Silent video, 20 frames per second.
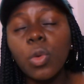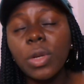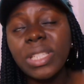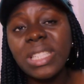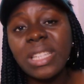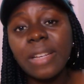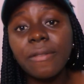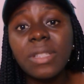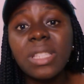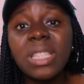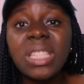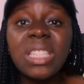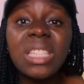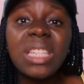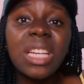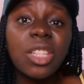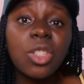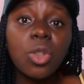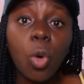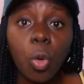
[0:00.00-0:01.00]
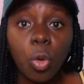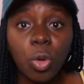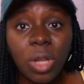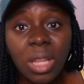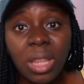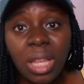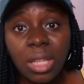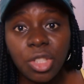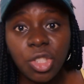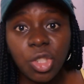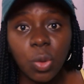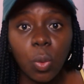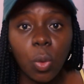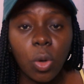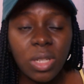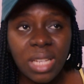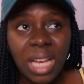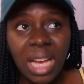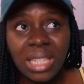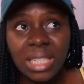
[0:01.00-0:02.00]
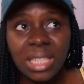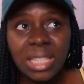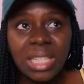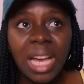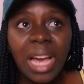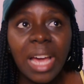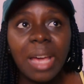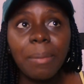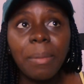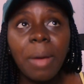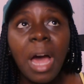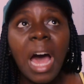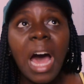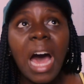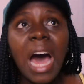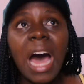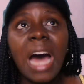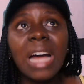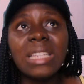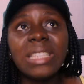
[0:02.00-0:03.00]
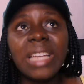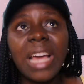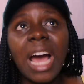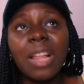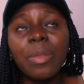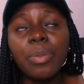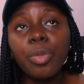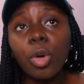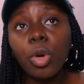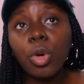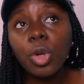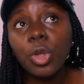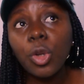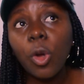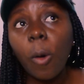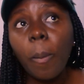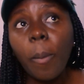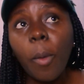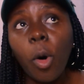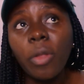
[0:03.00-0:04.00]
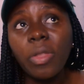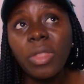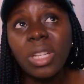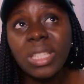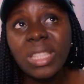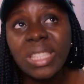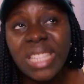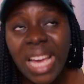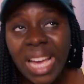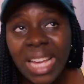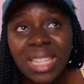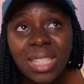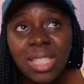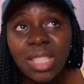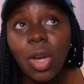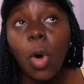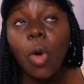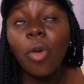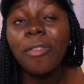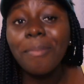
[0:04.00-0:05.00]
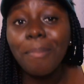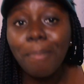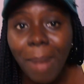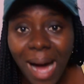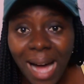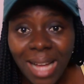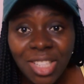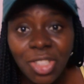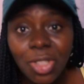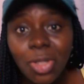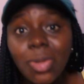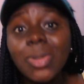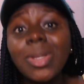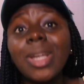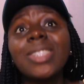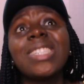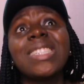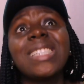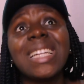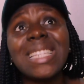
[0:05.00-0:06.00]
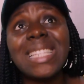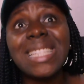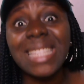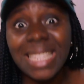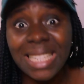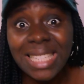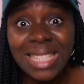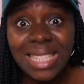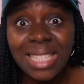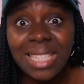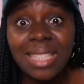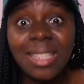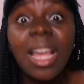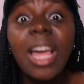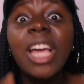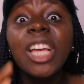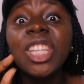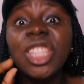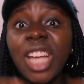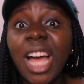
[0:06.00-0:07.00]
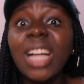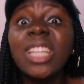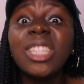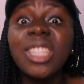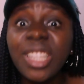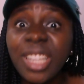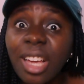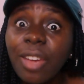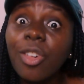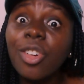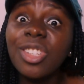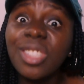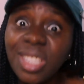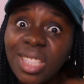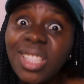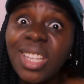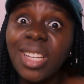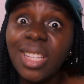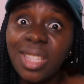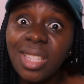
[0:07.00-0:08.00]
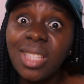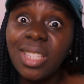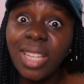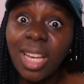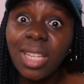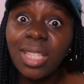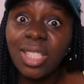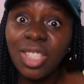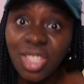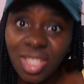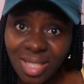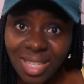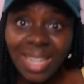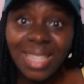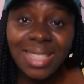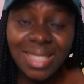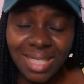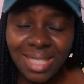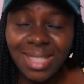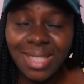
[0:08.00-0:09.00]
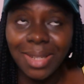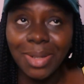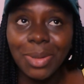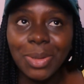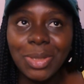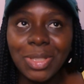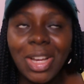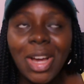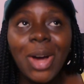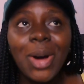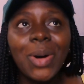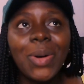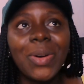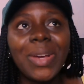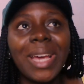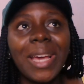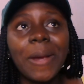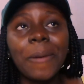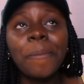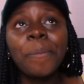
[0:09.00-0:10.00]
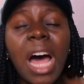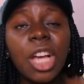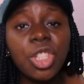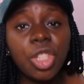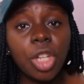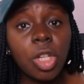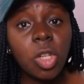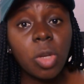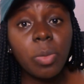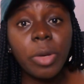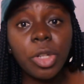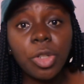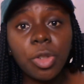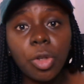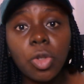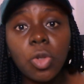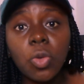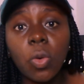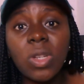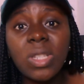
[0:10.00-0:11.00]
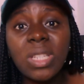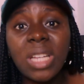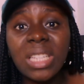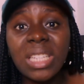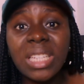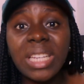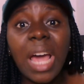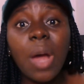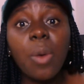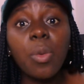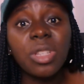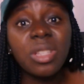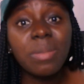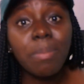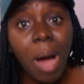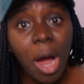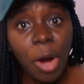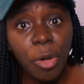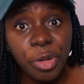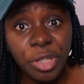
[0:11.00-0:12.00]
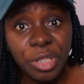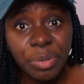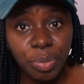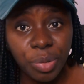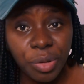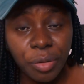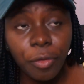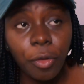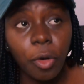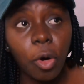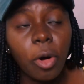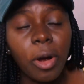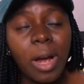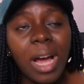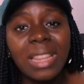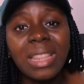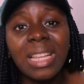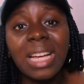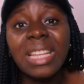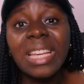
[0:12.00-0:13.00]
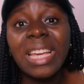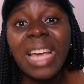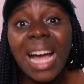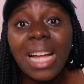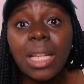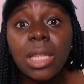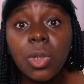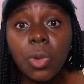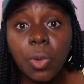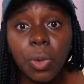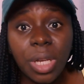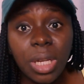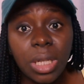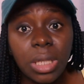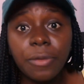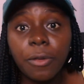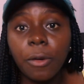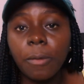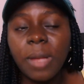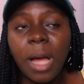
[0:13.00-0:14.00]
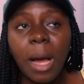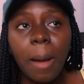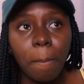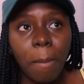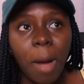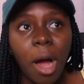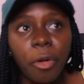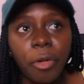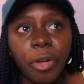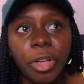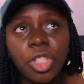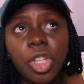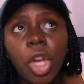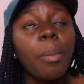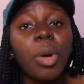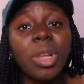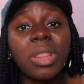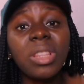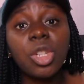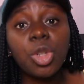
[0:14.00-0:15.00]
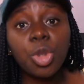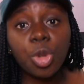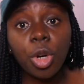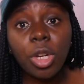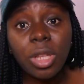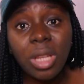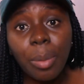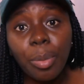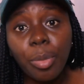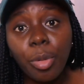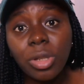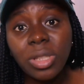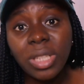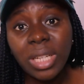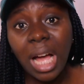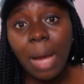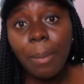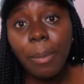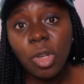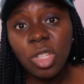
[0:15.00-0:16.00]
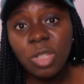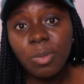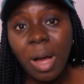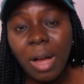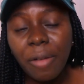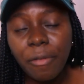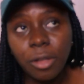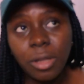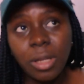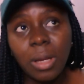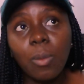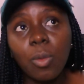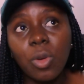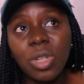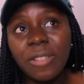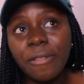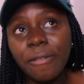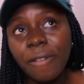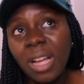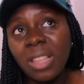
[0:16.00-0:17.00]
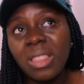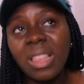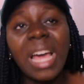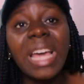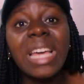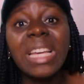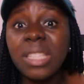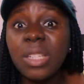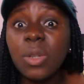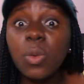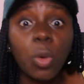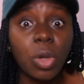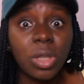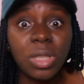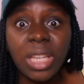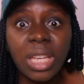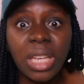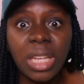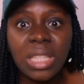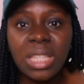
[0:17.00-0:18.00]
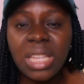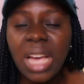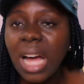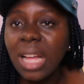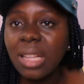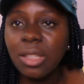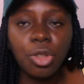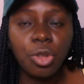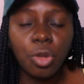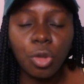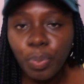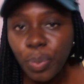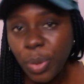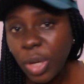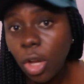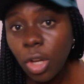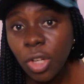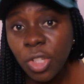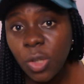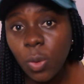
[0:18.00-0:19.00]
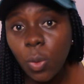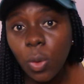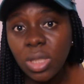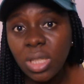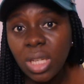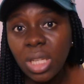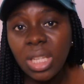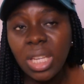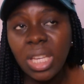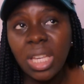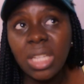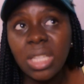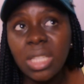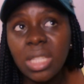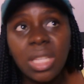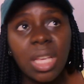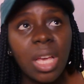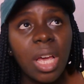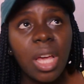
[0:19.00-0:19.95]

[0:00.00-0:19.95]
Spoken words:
was 17 years older than she was at the time, and they had broken up on the 10th of March 2016. She actually gave us the date. Yes, she's that detailed. Okay, and she also mentioned to us that the guy was married before and that he had 2 kids from that marriage. But the straw that broke the camel's back for them was the fact that he didn't want kids, and you know, because she wanted kids,